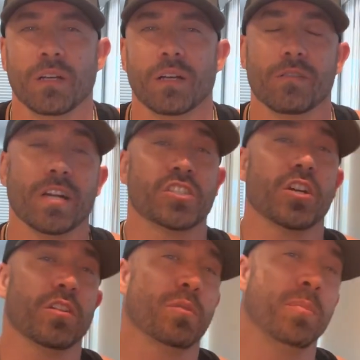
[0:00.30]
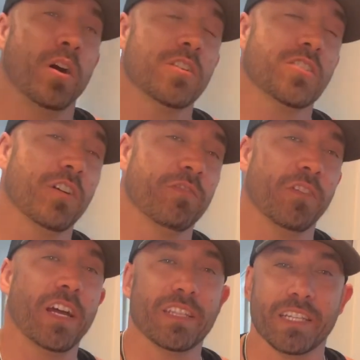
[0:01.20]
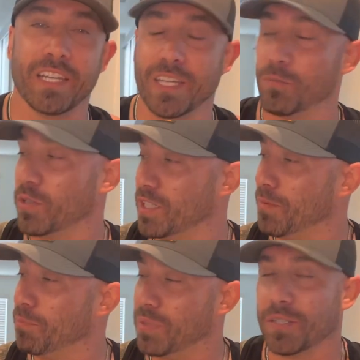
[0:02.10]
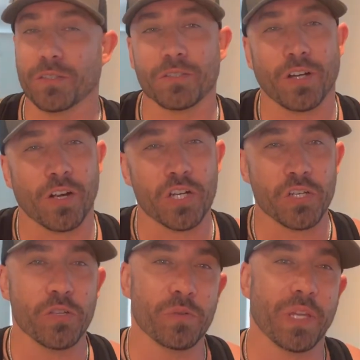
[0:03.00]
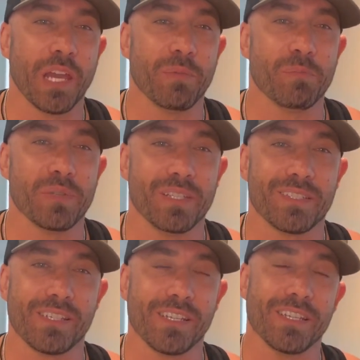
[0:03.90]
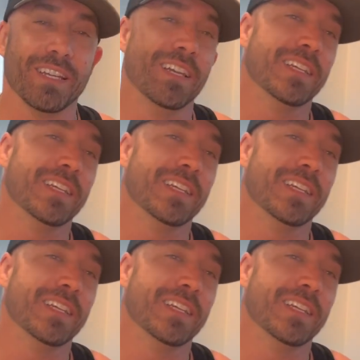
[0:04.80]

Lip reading: All right, y'all, the parts are finally in. We're gonna build our new gaming PC.